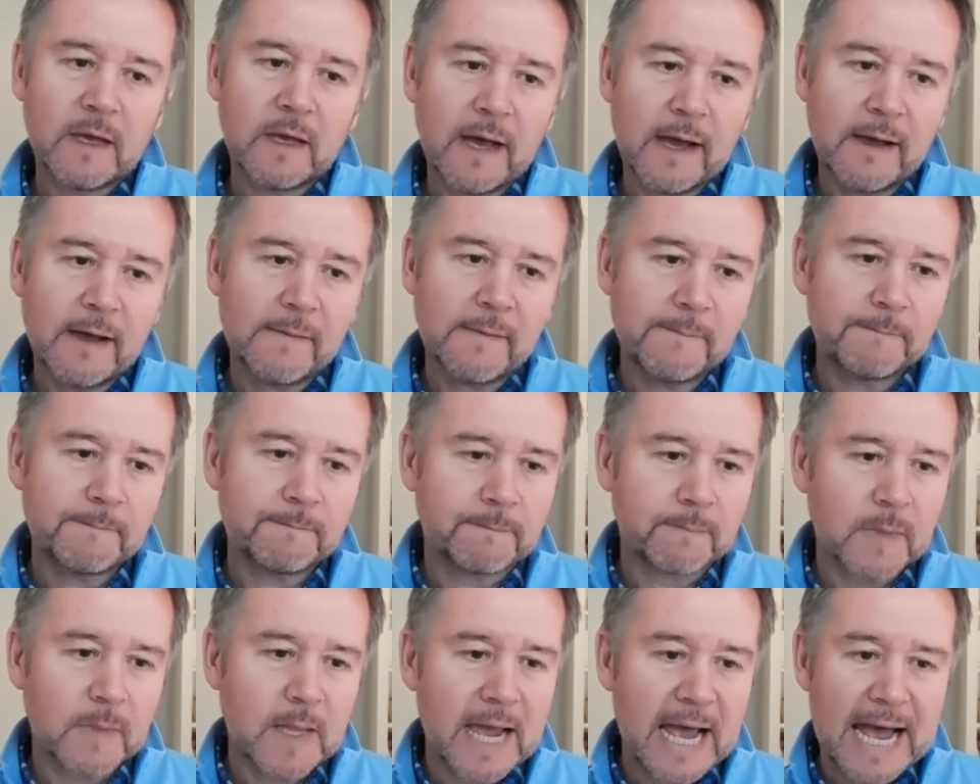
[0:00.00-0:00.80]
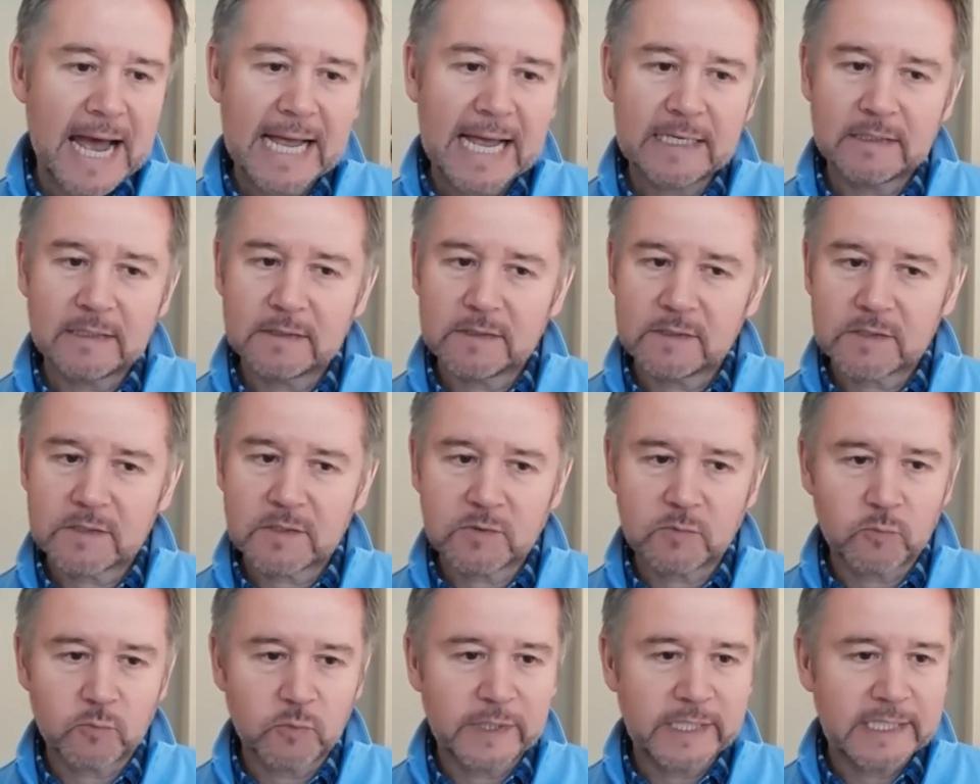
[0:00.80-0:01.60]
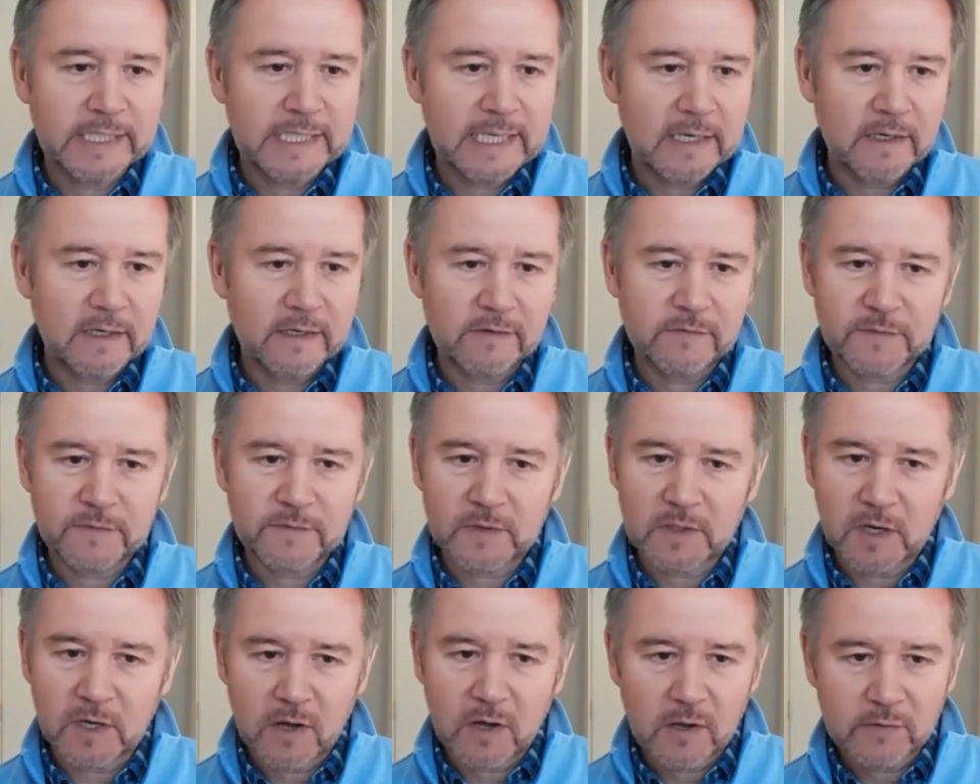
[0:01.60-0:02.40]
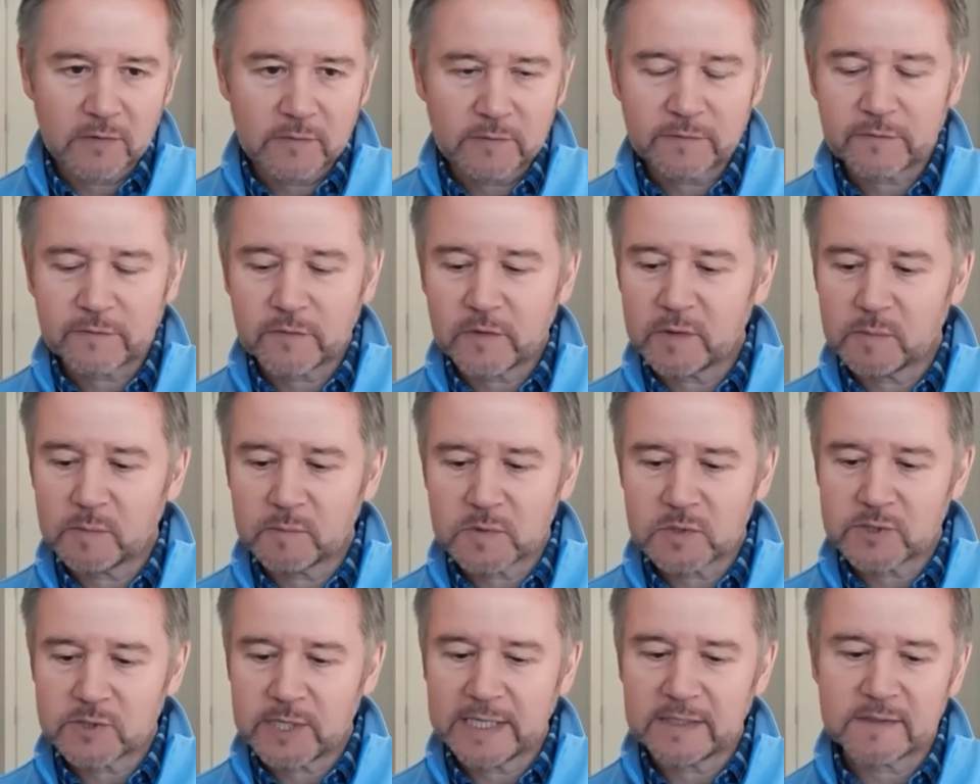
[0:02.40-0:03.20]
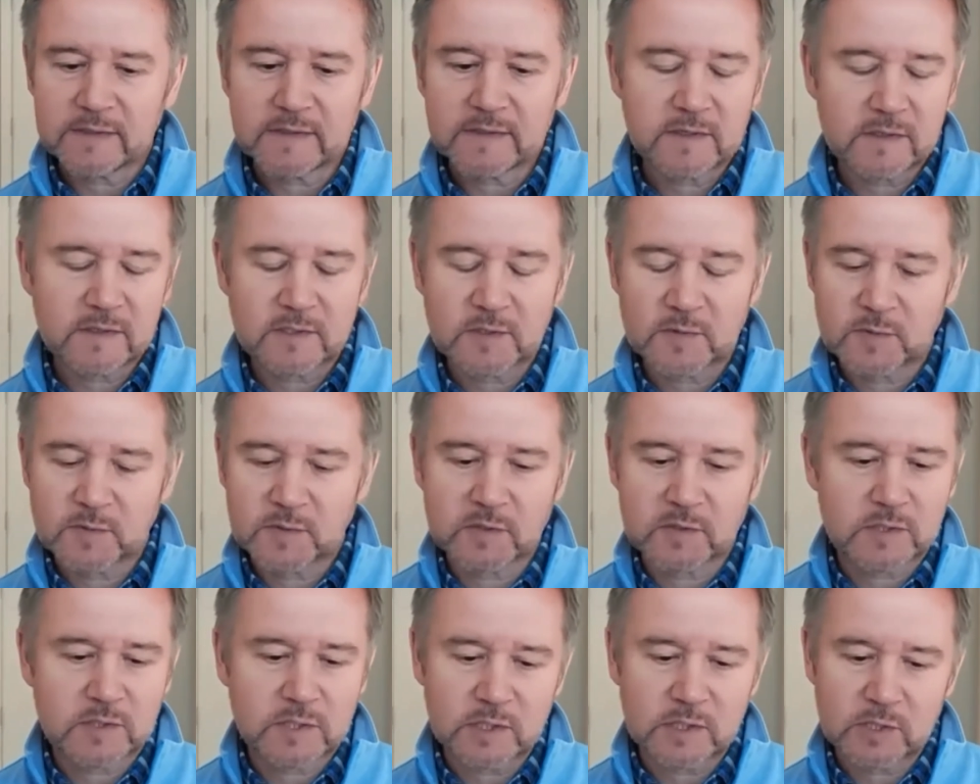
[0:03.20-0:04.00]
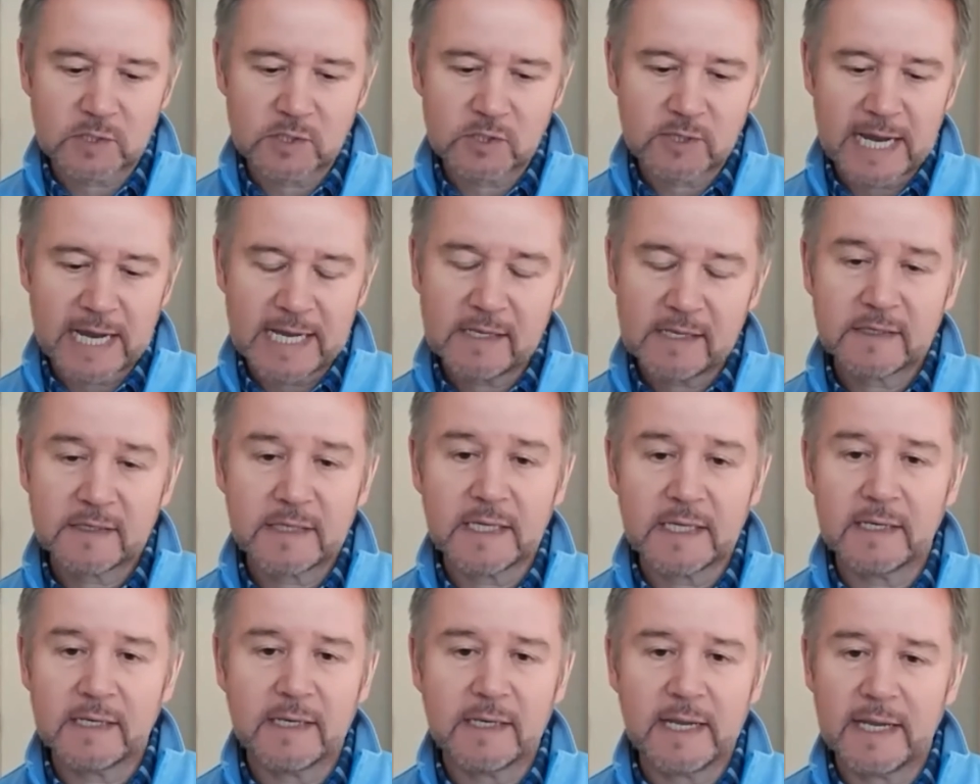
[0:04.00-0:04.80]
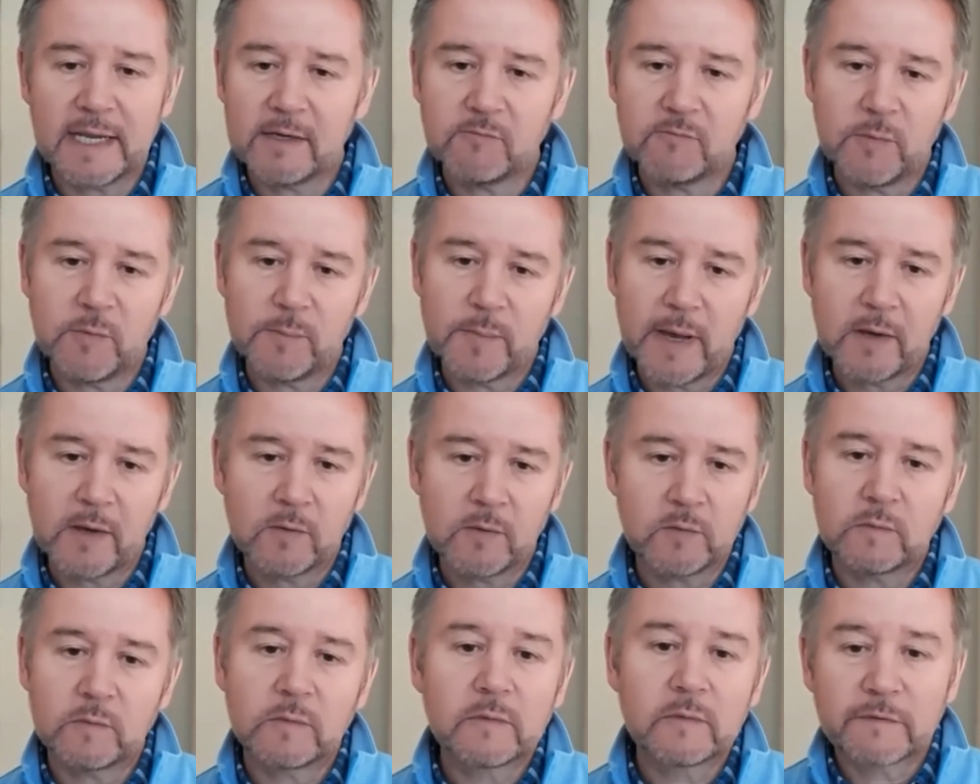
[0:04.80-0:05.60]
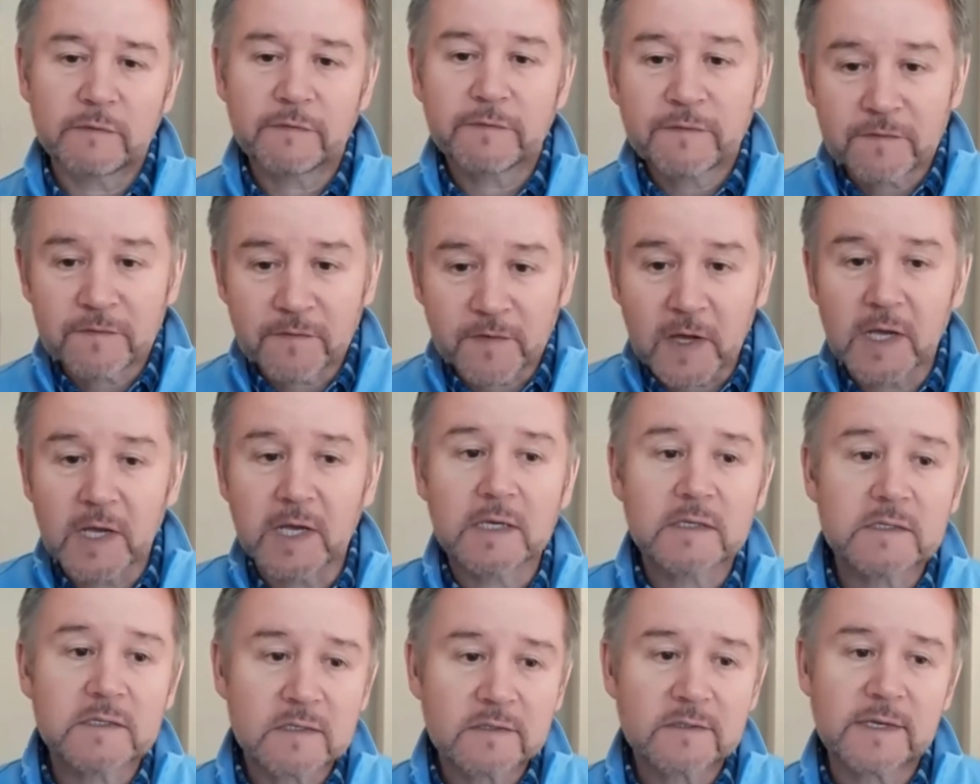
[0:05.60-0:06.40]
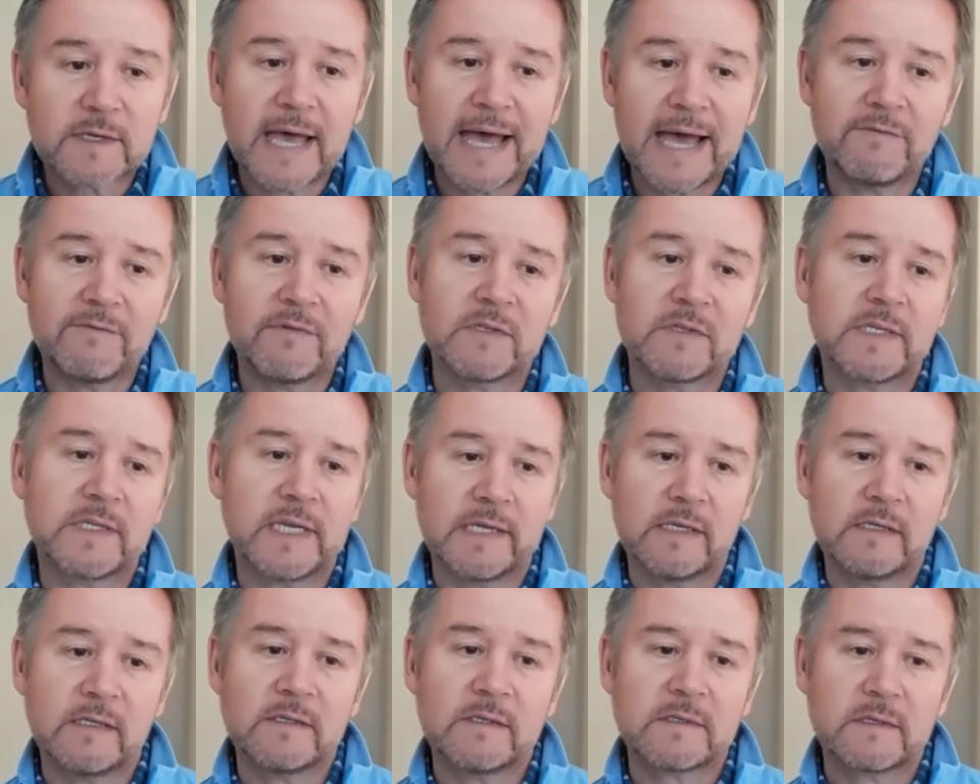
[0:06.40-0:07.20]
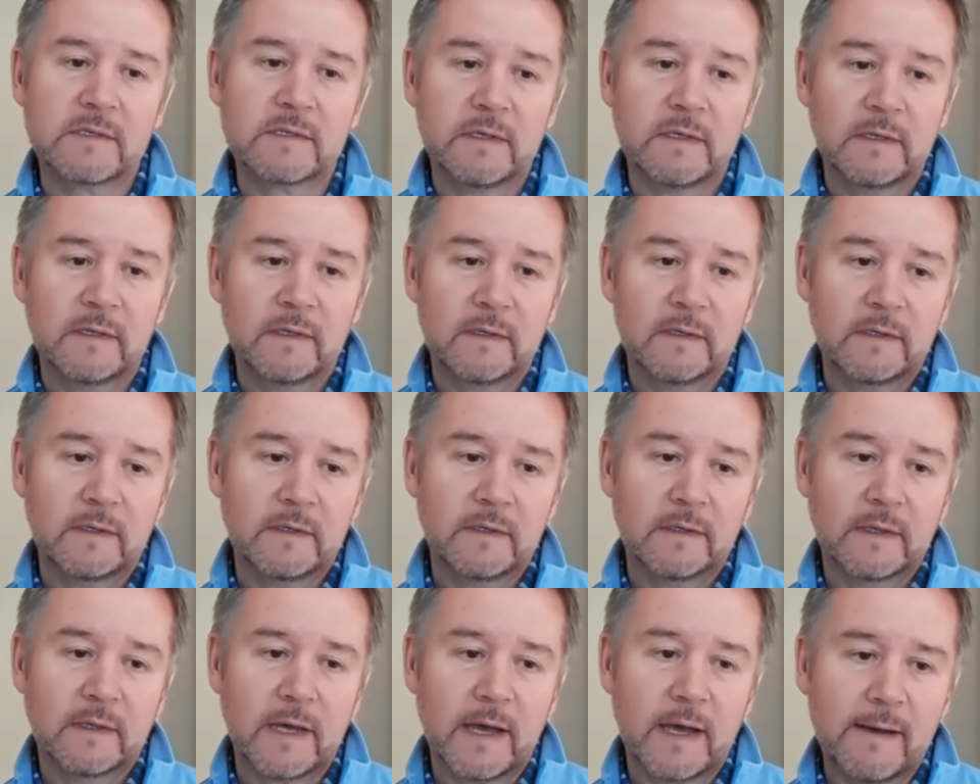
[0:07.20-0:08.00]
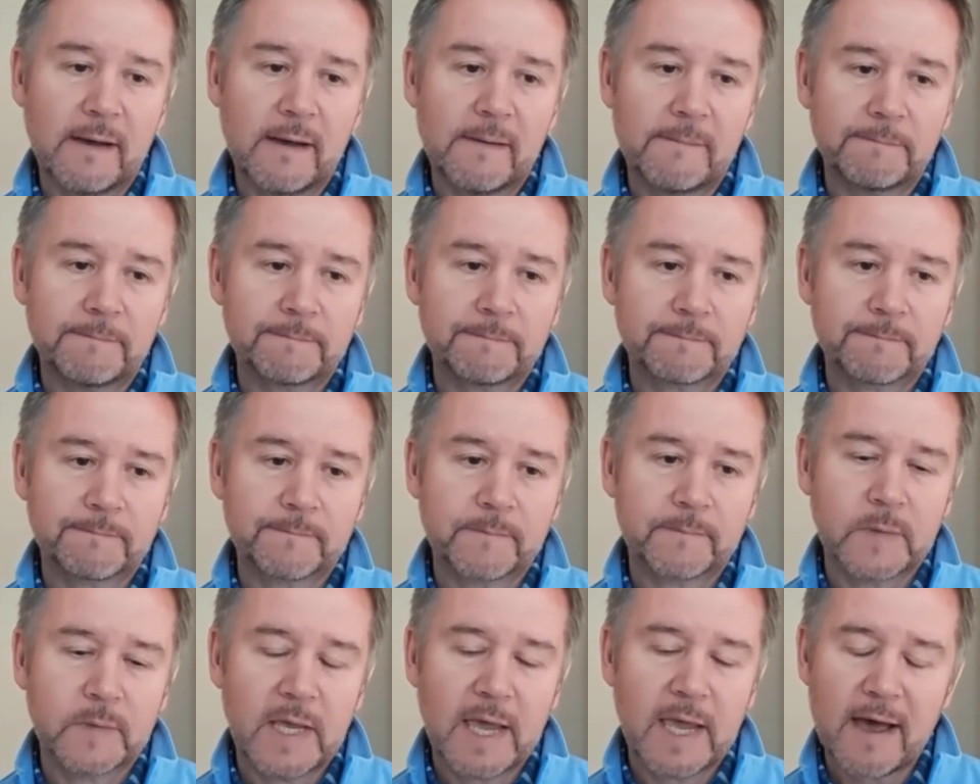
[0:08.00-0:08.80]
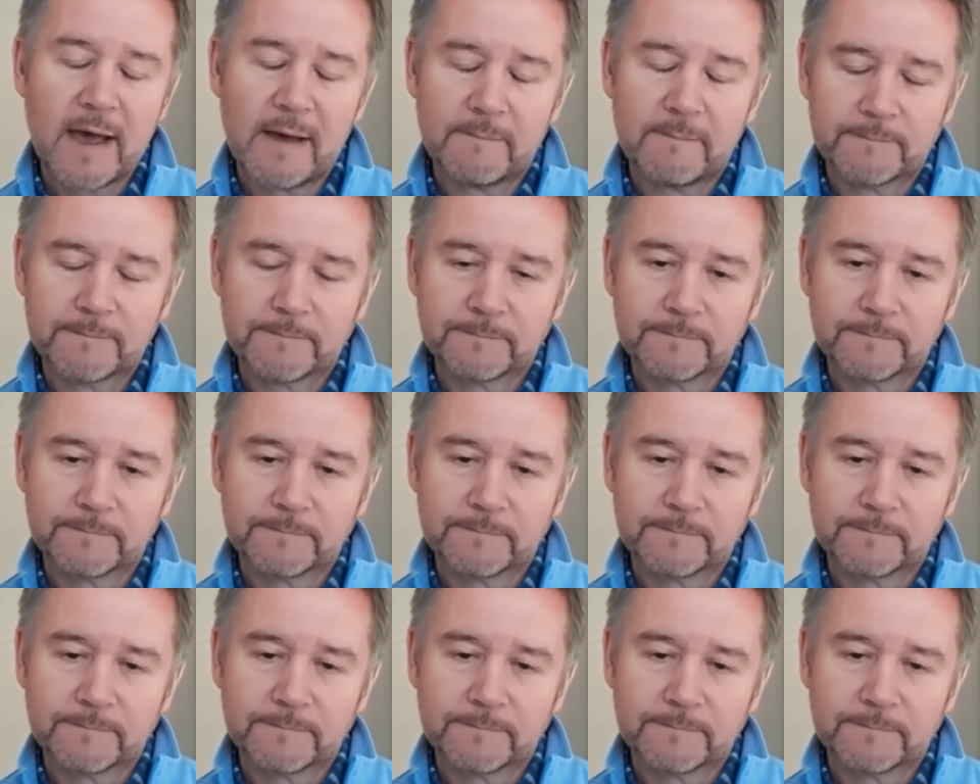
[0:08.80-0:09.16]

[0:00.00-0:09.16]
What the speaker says: And we have gone from strength to strength in remote first ever since. Yeah.